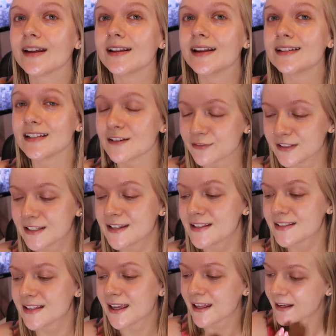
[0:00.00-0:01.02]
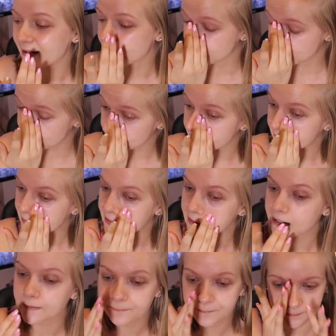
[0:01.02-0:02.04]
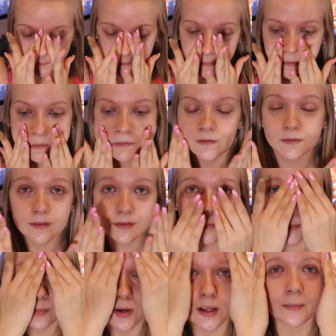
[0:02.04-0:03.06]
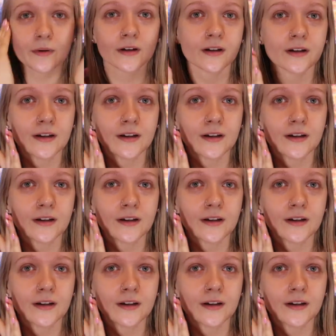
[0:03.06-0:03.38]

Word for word: It definitely is an illuminating primer.